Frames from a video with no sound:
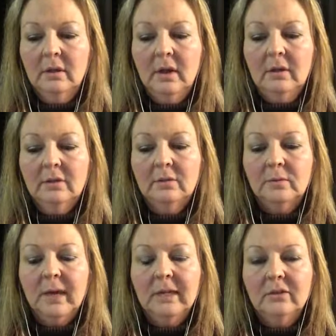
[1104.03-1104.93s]
The
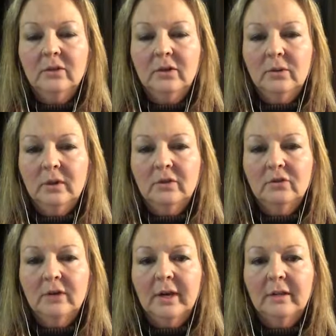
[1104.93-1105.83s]
rescuer is
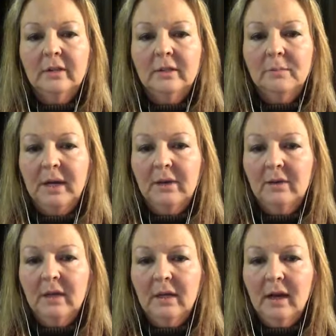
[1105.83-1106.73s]
trying to spare
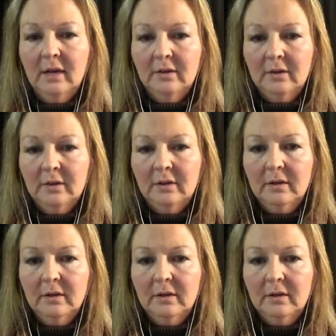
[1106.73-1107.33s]
the other,